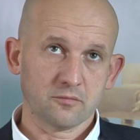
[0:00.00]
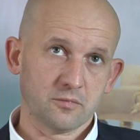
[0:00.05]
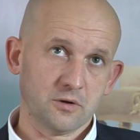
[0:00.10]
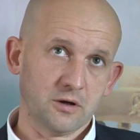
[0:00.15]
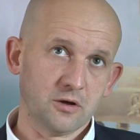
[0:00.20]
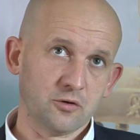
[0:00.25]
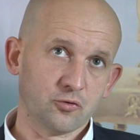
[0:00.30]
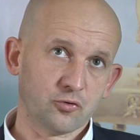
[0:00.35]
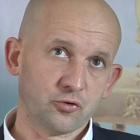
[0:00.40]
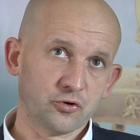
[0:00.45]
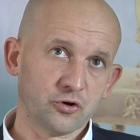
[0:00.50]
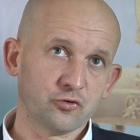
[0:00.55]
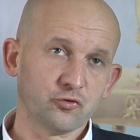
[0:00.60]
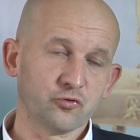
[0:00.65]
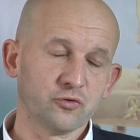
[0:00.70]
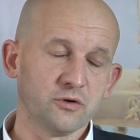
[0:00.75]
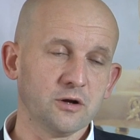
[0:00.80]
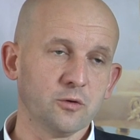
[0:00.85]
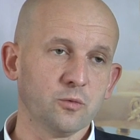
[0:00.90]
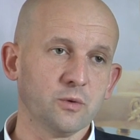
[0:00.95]
In order to
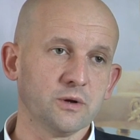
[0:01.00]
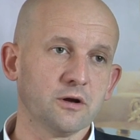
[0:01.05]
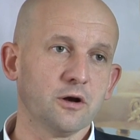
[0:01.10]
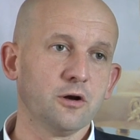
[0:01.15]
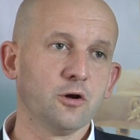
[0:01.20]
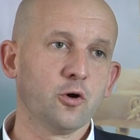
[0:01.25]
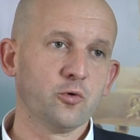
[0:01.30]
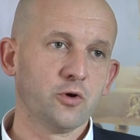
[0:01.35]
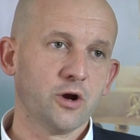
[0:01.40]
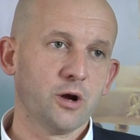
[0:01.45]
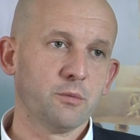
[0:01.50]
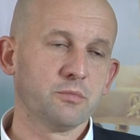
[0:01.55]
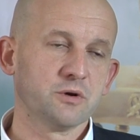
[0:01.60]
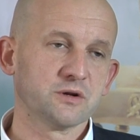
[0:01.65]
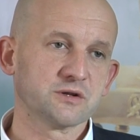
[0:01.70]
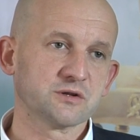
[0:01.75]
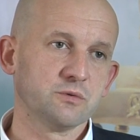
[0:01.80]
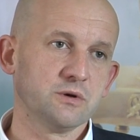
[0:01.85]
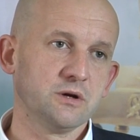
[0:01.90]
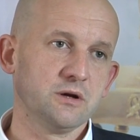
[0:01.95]
deal with the low
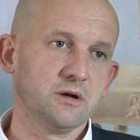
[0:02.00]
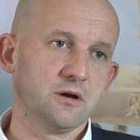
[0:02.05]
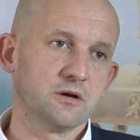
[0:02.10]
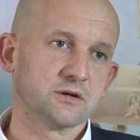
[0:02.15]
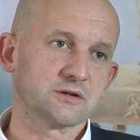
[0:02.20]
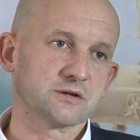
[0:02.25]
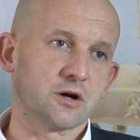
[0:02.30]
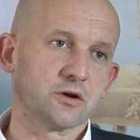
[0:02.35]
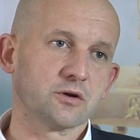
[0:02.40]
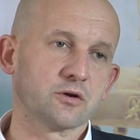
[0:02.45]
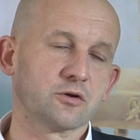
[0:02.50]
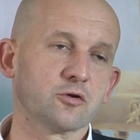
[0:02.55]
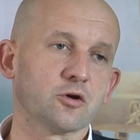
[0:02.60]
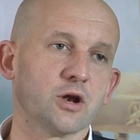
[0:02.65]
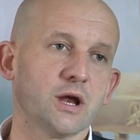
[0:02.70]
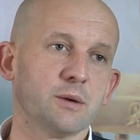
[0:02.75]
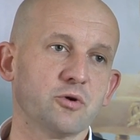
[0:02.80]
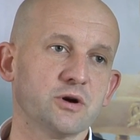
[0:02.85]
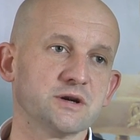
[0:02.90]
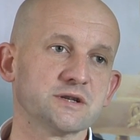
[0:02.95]
numbers, we started a
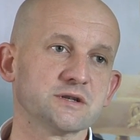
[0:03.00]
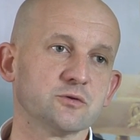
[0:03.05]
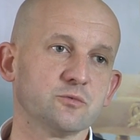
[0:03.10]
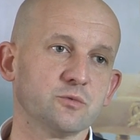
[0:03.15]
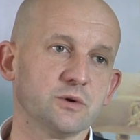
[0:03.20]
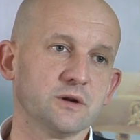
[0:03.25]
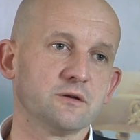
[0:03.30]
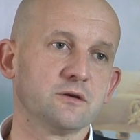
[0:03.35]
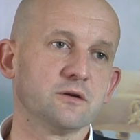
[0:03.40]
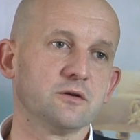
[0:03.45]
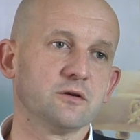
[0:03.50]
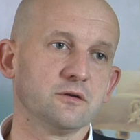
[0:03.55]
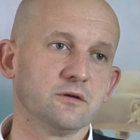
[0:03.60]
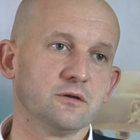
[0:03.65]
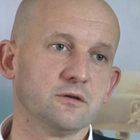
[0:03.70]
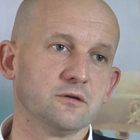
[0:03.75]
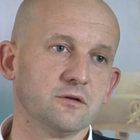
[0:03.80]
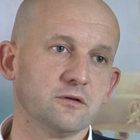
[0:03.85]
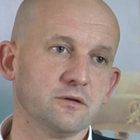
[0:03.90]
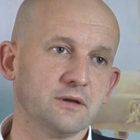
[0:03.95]
collaboration with
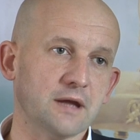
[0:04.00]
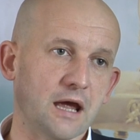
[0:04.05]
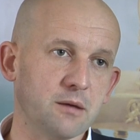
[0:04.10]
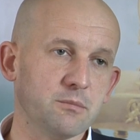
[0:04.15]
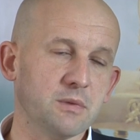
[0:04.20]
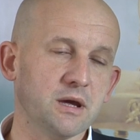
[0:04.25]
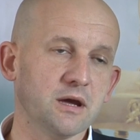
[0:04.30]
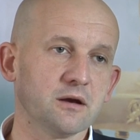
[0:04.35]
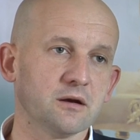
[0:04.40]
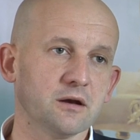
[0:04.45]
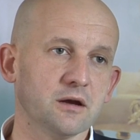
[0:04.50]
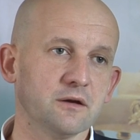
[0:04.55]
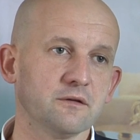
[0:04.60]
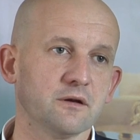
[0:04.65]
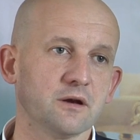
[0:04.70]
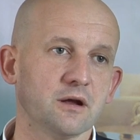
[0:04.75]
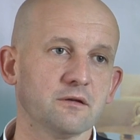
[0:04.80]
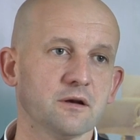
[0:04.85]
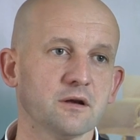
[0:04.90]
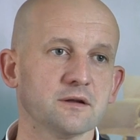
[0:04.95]
Nijmegen in the
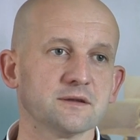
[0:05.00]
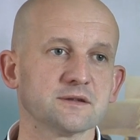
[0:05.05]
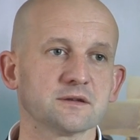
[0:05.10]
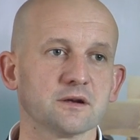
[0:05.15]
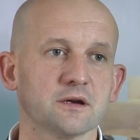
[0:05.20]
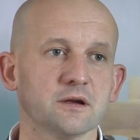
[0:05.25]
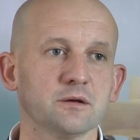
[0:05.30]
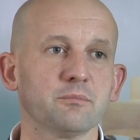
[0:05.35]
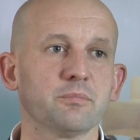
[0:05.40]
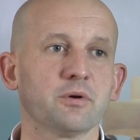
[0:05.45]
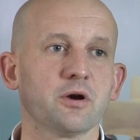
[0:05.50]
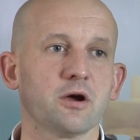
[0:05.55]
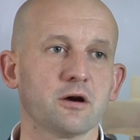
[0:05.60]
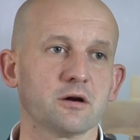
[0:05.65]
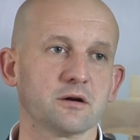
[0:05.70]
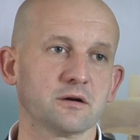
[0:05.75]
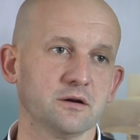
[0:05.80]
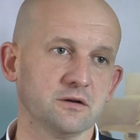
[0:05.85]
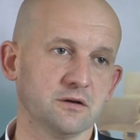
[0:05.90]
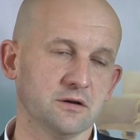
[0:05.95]
Netherlands and
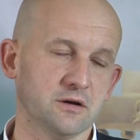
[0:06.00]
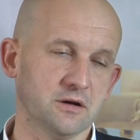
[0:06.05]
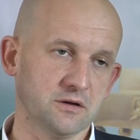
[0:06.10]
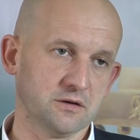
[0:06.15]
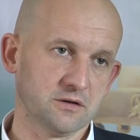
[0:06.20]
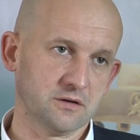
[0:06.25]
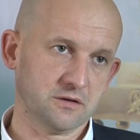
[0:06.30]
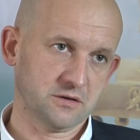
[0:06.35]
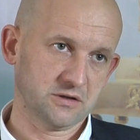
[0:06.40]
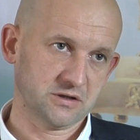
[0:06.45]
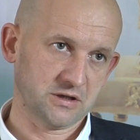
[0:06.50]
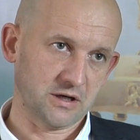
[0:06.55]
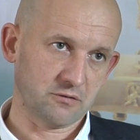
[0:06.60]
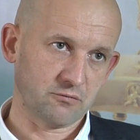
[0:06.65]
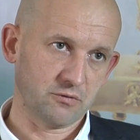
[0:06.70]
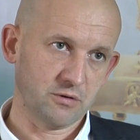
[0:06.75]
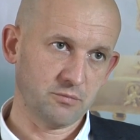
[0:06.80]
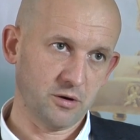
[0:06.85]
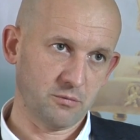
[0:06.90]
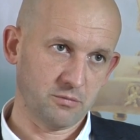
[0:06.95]
Prague in Czech
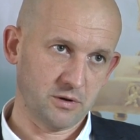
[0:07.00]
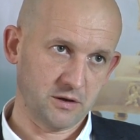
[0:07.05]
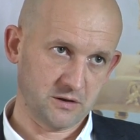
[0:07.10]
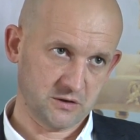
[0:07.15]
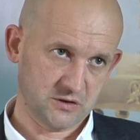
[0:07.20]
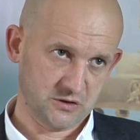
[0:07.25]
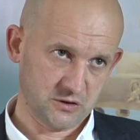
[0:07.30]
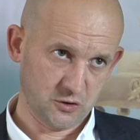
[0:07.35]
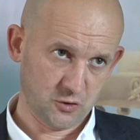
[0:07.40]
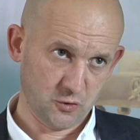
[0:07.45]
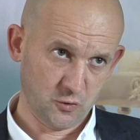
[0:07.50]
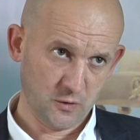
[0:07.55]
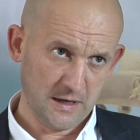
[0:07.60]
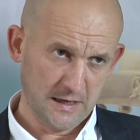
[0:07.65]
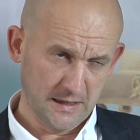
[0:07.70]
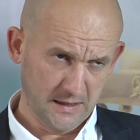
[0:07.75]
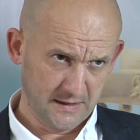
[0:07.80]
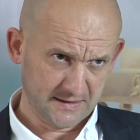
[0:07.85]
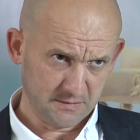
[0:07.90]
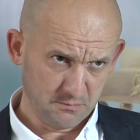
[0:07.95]
Republic. So
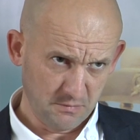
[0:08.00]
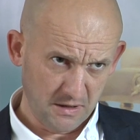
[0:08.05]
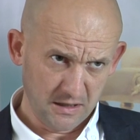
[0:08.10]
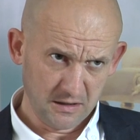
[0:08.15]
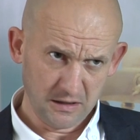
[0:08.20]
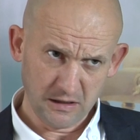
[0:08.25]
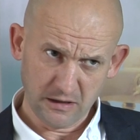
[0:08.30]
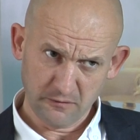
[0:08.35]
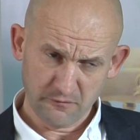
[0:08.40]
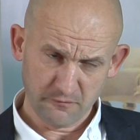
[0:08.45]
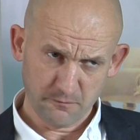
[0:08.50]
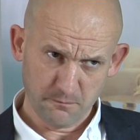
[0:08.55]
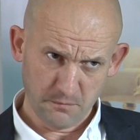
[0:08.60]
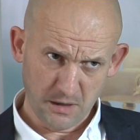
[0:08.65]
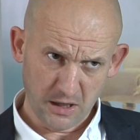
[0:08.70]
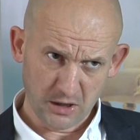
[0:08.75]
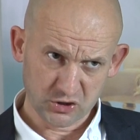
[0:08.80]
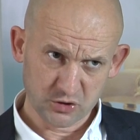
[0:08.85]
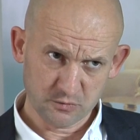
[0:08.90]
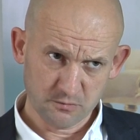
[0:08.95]
it's mainly
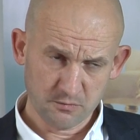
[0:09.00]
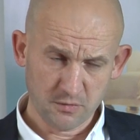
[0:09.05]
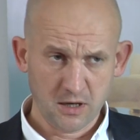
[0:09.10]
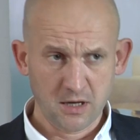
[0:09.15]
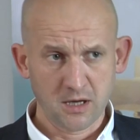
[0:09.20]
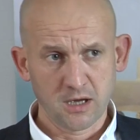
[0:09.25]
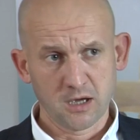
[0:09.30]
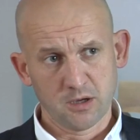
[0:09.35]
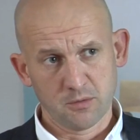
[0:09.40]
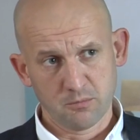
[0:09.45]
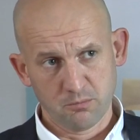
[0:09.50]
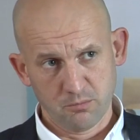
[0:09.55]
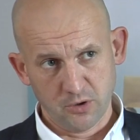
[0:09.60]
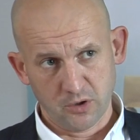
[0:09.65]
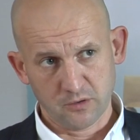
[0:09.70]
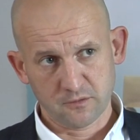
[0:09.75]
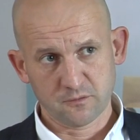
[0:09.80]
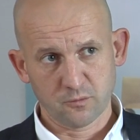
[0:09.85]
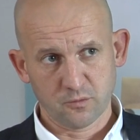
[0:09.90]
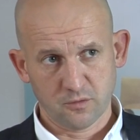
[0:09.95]
Belgium.
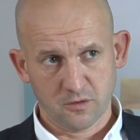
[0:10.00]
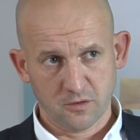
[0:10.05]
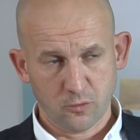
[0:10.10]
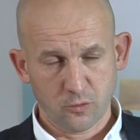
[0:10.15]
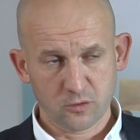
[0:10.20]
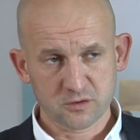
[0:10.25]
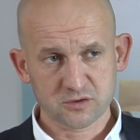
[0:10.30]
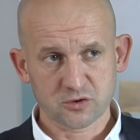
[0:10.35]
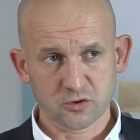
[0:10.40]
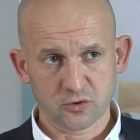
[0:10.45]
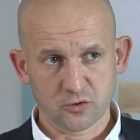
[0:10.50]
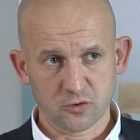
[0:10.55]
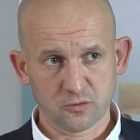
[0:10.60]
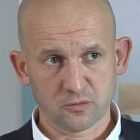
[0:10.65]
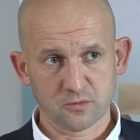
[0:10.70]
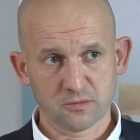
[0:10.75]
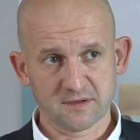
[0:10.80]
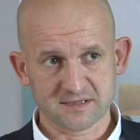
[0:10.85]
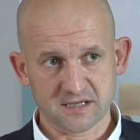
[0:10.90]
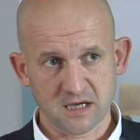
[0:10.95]
But also
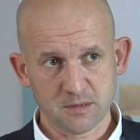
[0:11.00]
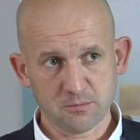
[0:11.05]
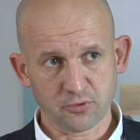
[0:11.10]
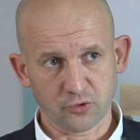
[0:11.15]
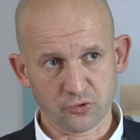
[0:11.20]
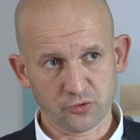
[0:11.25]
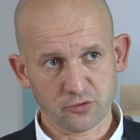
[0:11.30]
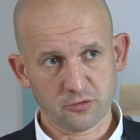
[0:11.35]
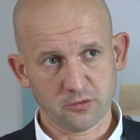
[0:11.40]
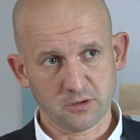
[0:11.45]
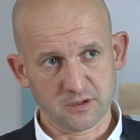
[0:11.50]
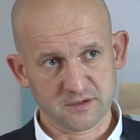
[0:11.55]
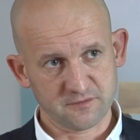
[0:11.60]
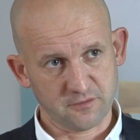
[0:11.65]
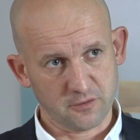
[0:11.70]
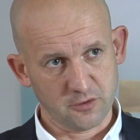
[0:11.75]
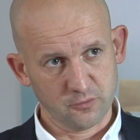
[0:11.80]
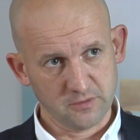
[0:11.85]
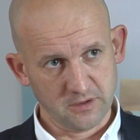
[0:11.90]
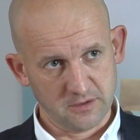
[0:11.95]
the same protocol is
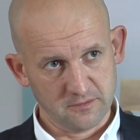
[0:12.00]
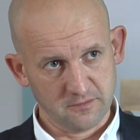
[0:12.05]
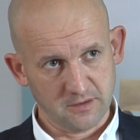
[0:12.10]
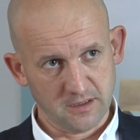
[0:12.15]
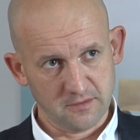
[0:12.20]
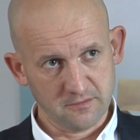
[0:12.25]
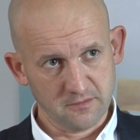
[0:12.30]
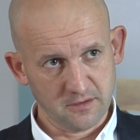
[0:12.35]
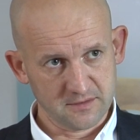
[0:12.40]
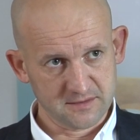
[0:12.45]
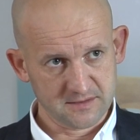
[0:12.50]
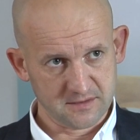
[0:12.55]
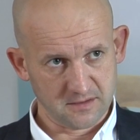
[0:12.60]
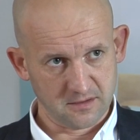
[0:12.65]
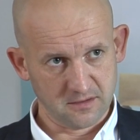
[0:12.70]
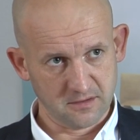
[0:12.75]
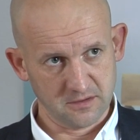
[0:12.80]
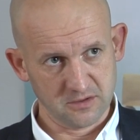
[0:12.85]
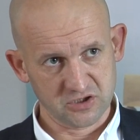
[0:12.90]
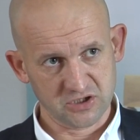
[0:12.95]
followed in the Netherlands
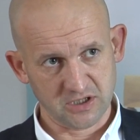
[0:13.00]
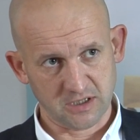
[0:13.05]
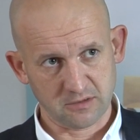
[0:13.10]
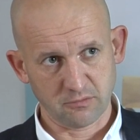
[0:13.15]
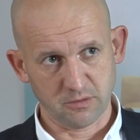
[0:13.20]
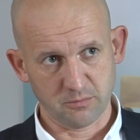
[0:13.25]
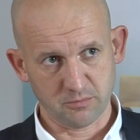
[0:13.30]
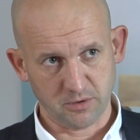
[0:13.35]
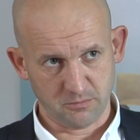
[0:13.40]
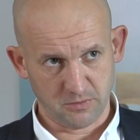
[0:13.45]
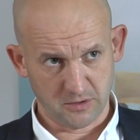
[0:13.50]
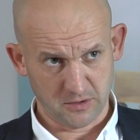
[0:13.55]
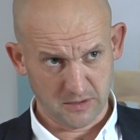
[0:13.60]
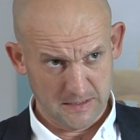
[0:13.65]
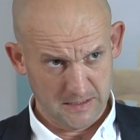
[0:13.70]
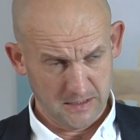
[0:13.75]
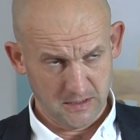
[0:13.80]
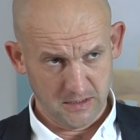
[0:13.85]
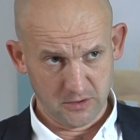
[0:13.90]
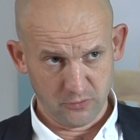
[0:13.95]
and in Czech Republic
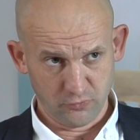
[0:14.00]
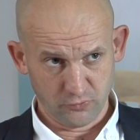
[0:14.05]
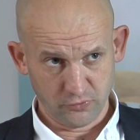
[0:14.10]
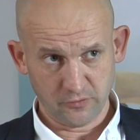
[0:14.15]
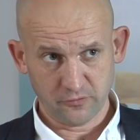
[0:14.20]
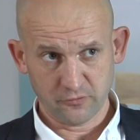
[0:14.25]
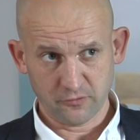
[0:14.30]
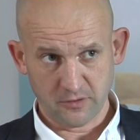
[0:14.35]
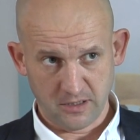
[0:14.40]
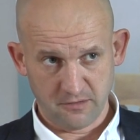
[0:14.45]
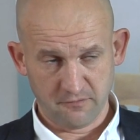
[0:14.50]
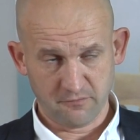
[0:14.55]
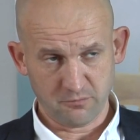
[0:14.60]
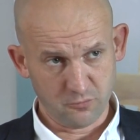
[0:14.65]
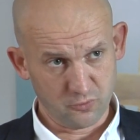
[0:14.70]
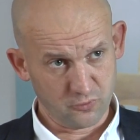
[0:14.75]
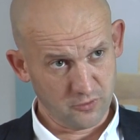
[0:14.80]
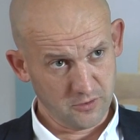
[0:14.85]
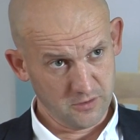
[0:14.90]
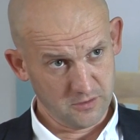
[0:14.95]
in order to have
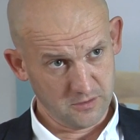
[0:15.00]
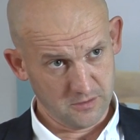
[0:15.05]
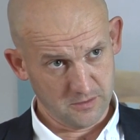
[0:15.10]
more